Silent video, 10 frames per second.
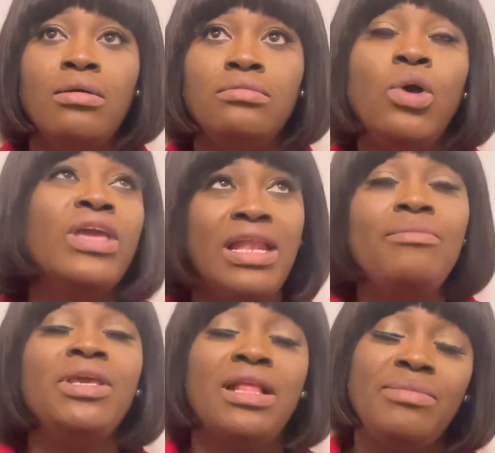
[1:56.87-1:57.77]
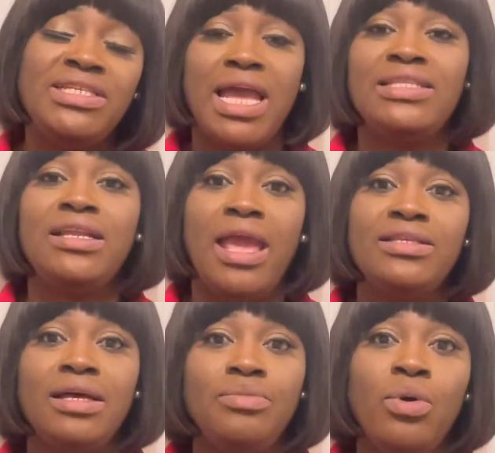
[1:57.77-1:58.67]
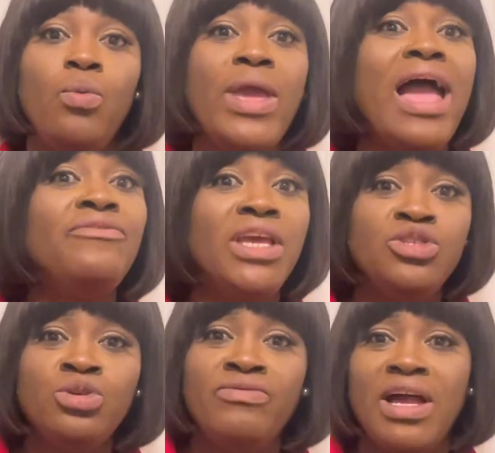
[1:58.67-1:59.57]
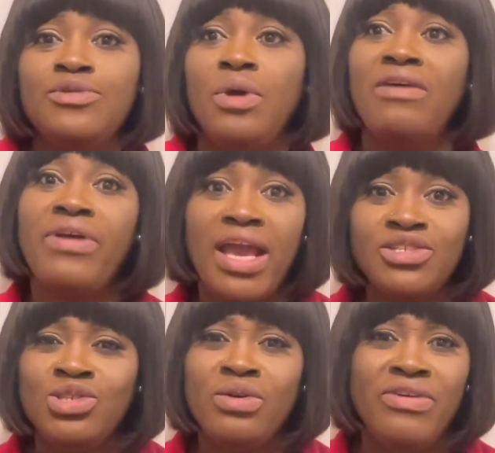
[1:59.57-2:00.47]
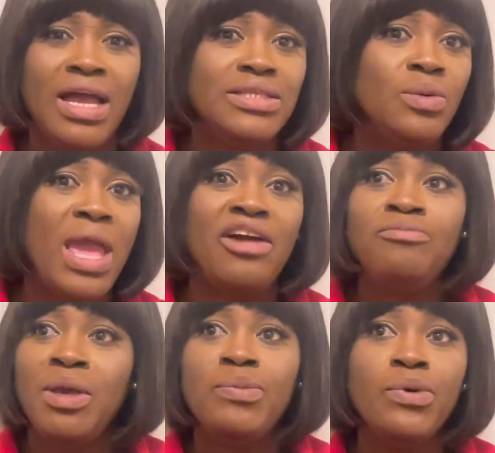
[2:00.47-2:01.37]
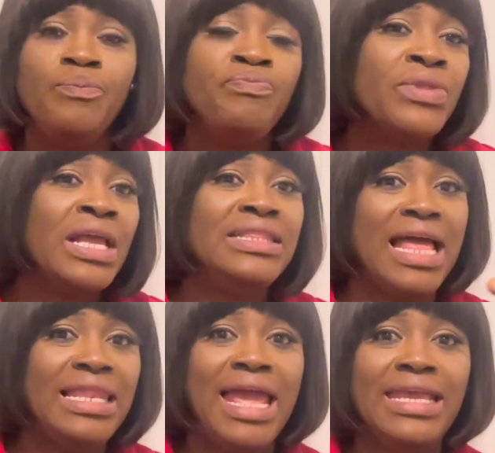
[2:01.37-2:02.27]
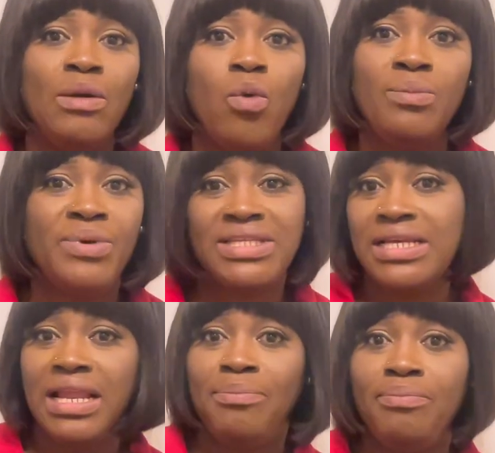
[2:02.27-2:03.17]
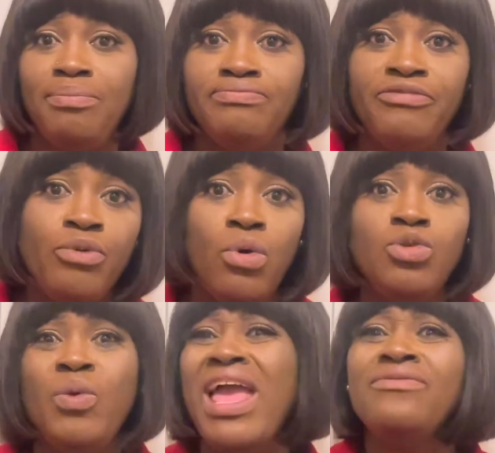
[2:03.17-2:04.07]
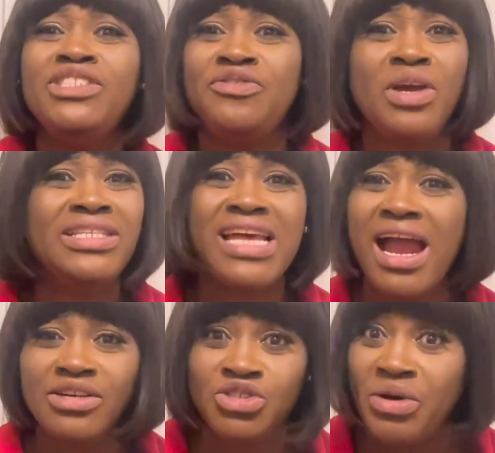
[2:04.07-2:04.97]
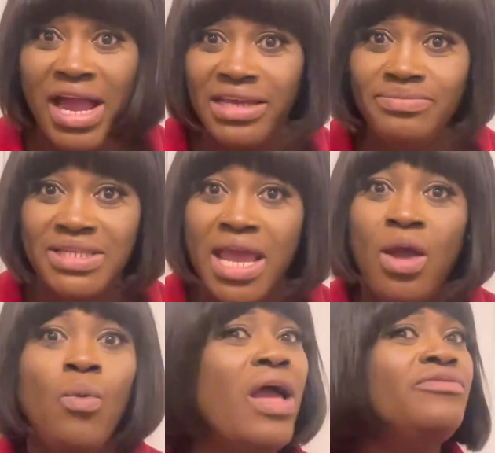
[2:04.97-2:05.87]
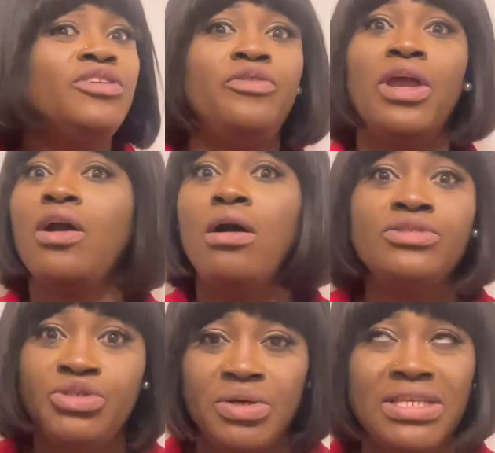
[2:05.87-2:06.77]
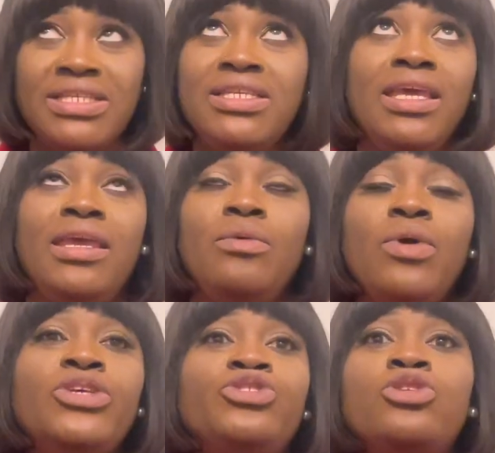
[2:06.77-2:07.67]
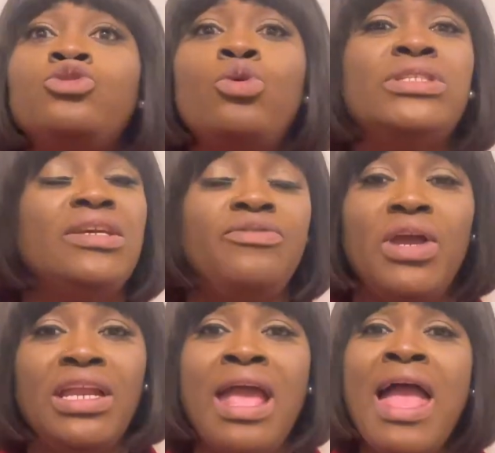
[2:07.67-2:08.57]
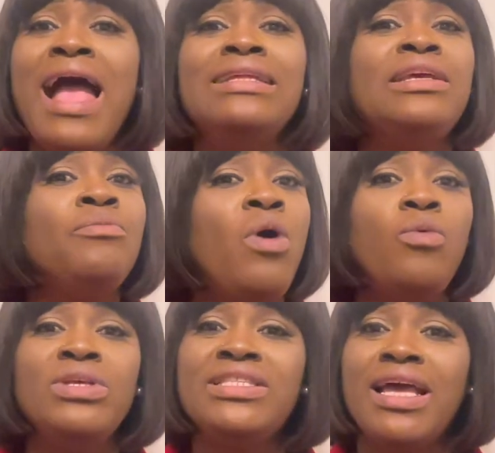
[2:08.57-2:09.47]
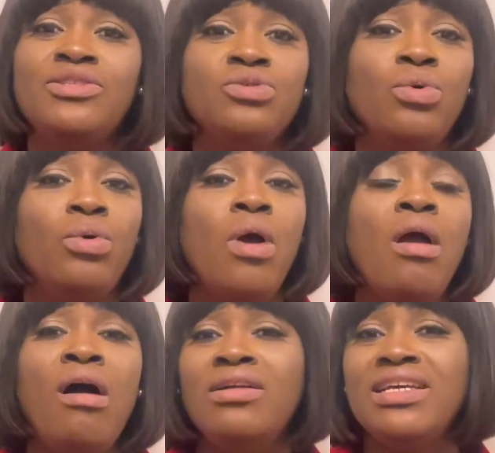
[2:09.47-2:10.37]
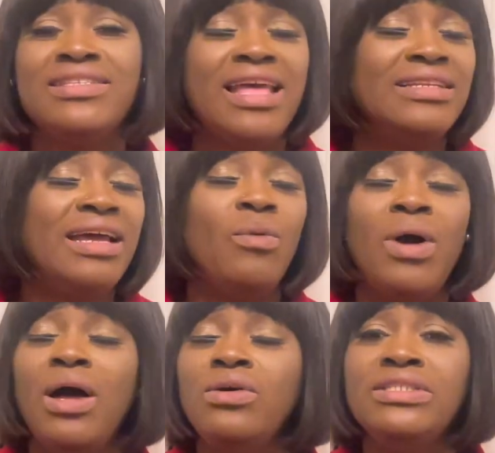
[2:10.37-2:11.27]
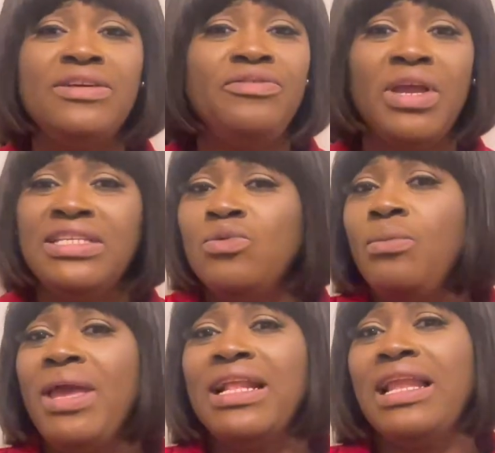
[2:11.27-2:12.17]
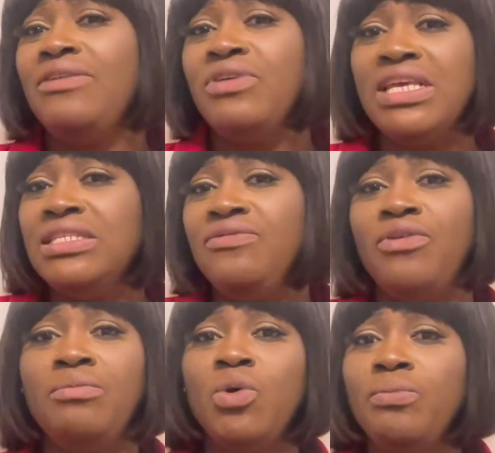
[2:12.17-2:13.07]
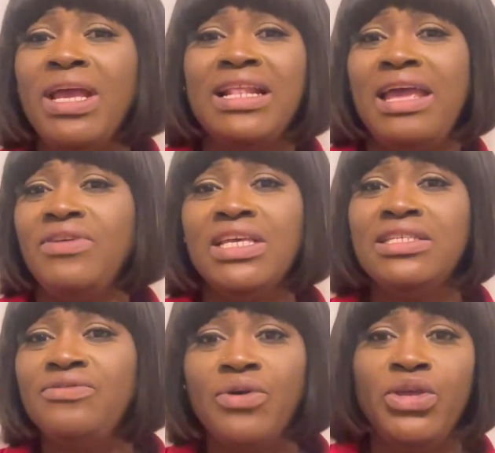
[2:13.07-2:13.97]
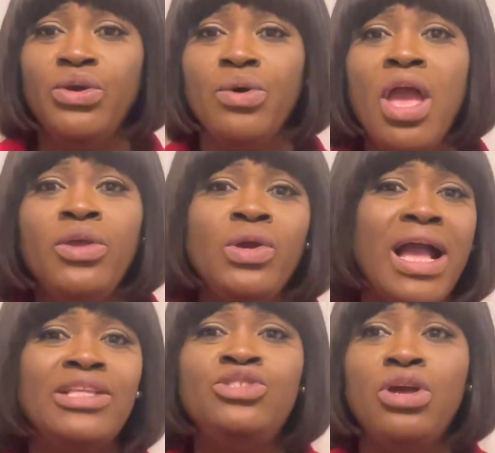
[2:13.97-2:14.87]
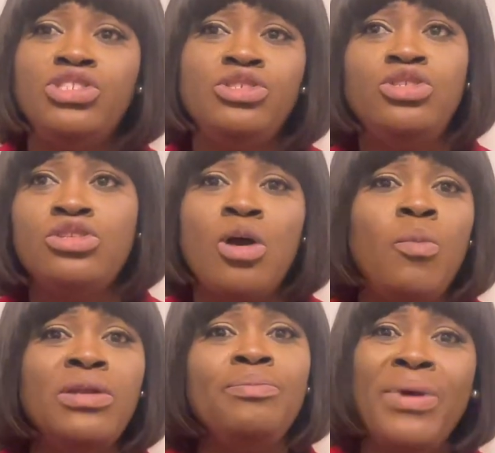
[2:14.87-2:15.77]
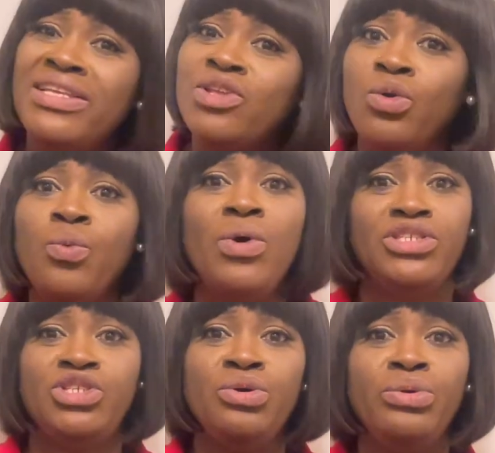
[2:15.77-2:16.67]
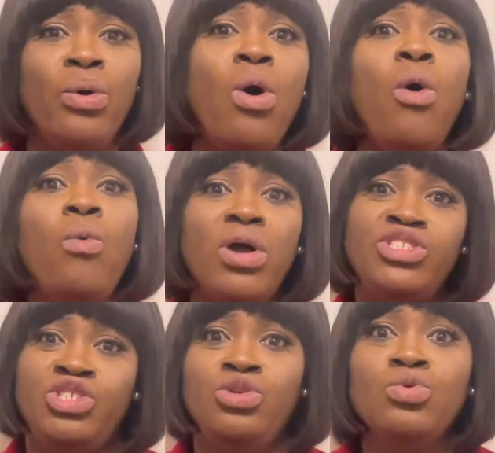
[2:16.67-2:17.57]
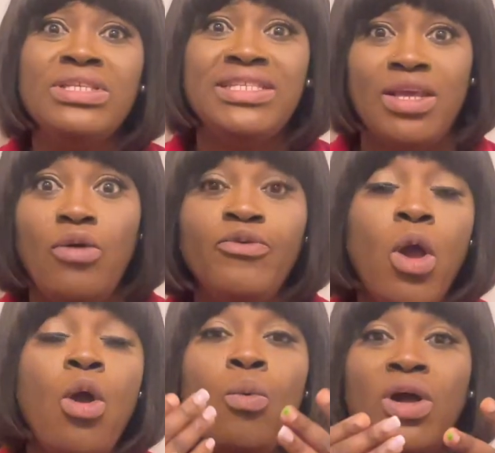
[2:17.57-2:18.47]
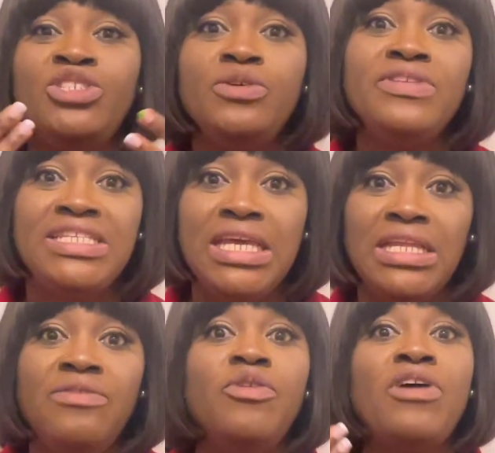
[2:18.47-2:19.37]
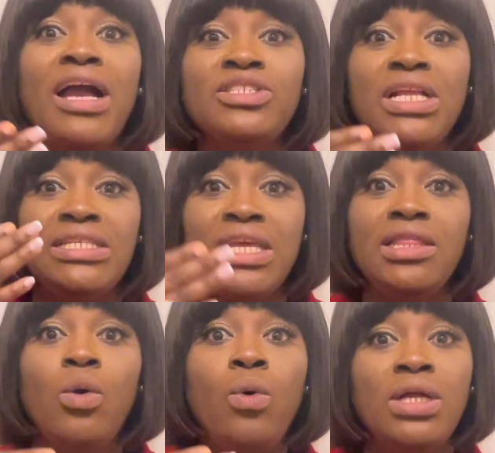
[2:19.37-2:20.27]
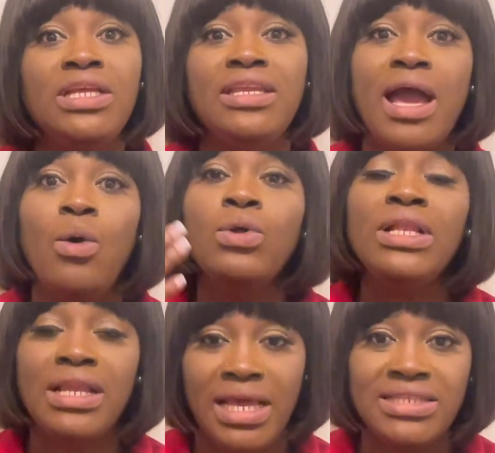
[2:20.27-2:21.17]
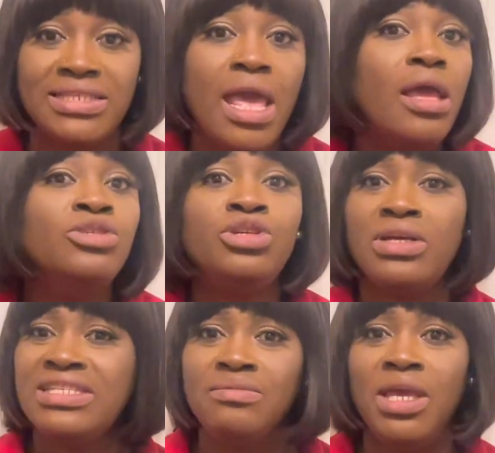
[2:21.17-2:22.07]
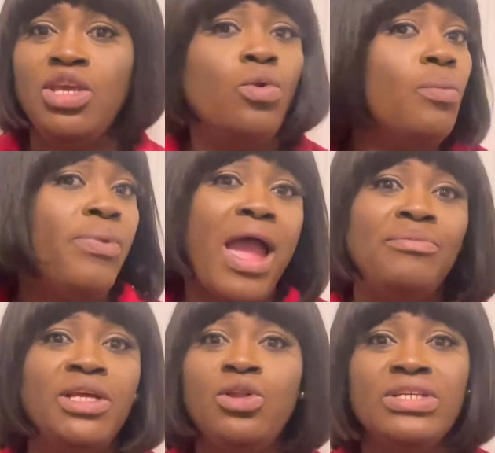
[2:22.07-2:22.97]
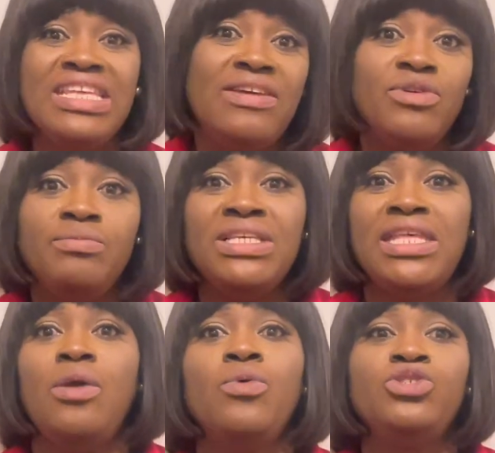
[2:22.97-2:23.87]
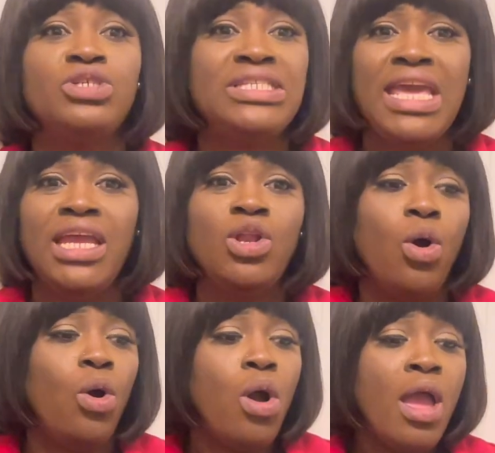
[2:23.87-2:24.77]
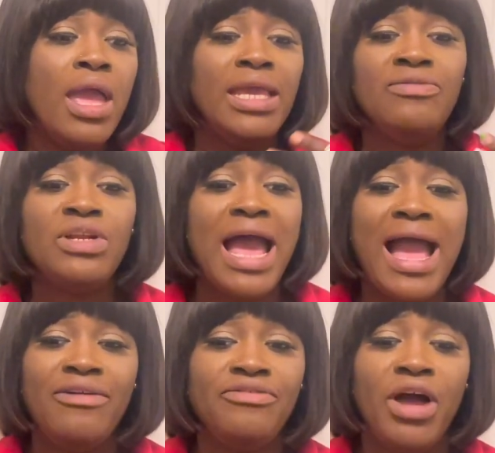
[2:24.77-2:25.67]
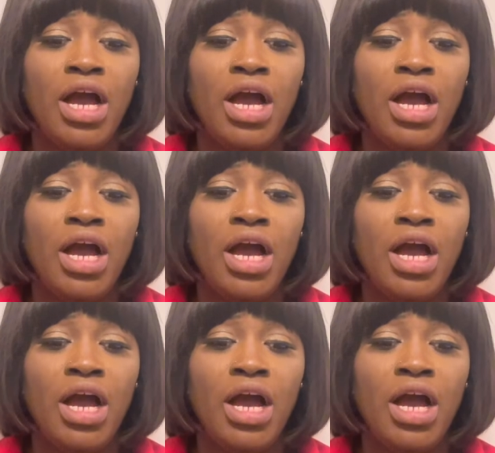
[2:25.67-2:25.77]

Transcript: okay, let me cite an example. We have introverts, we have extroverts, we have people that like one particular food, we have different tribes, we have different countries. See, it's just so different. And the more we start to understand that we're all different, it will make life easy for me, it will make life easy for you. You can't judge someone based on what you know, or what you see, or what you've seen. If you've actually seen the world in their own lens, trust me, you'll probably not even be saying what you're saying, or even have